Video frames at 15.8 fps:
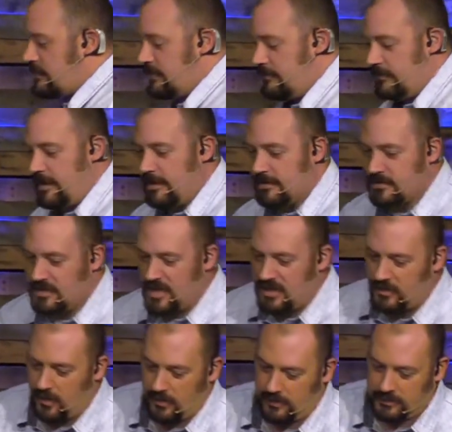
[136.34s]
some sea
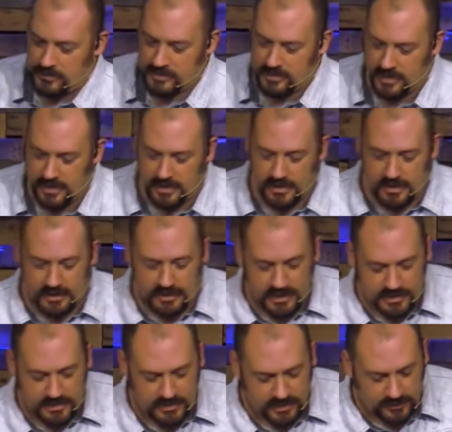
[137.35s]
turtles.
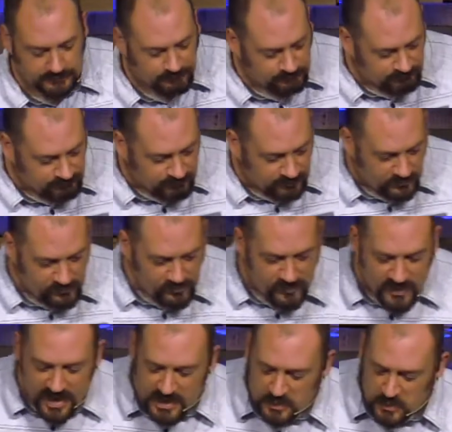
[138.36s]
And so
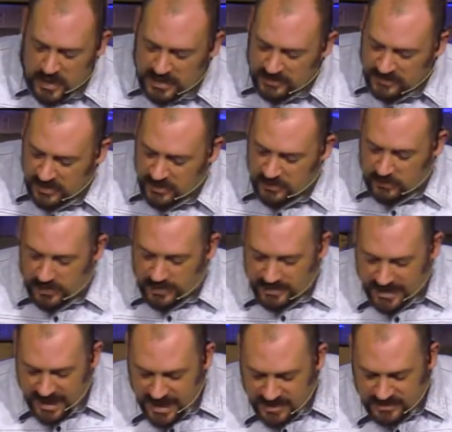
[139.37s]
as we continue to
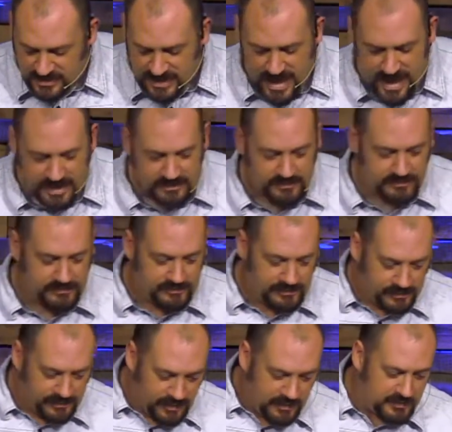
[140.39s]
engage in that,
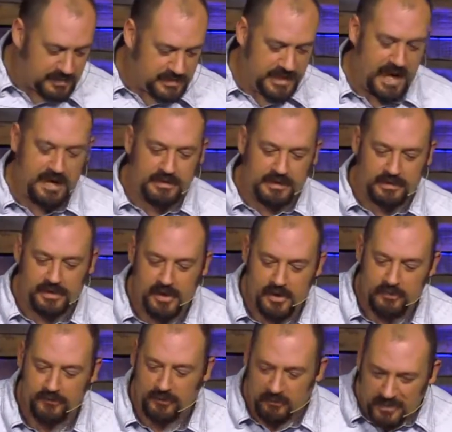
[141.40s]
you understand that
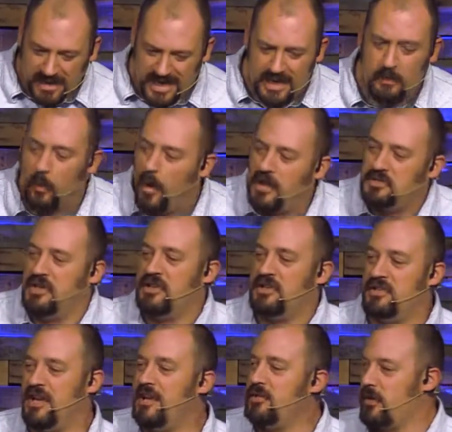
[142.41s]
for me, watching
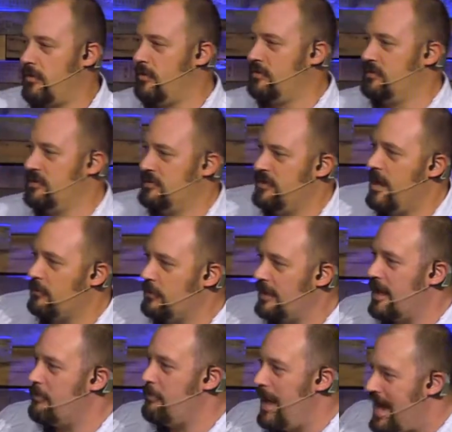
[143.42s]
sea turtles is not
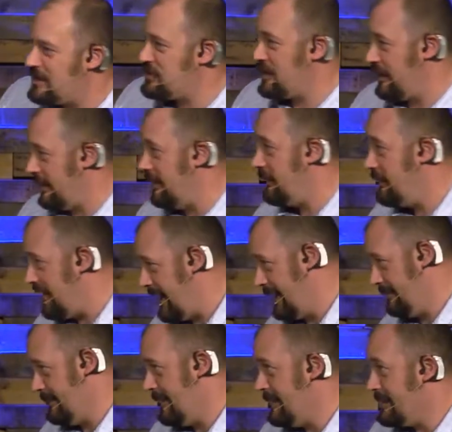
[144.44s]
really a masculine thing.
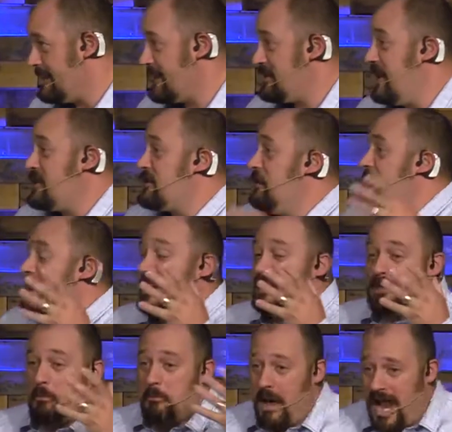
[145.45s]
That's not something
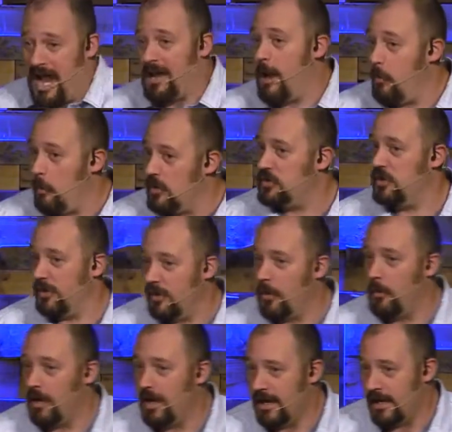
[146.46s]
as a man I want to
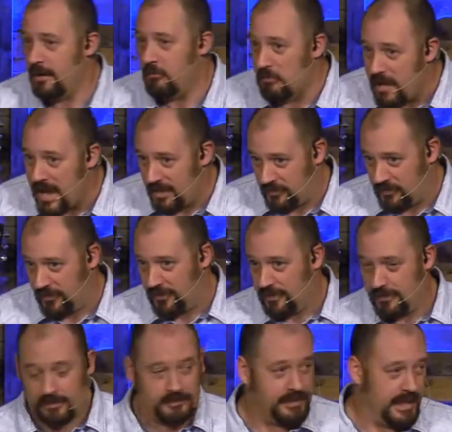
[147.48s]
go and admit,
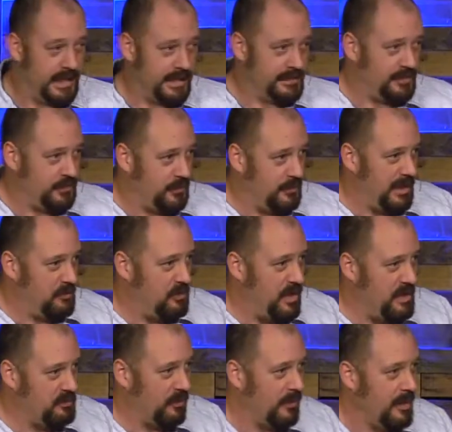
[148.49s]
okay, to too many
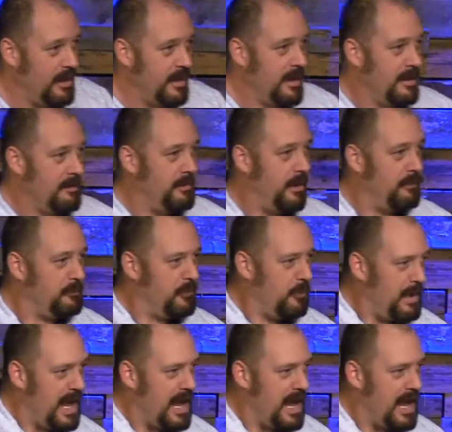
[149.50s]
people. But we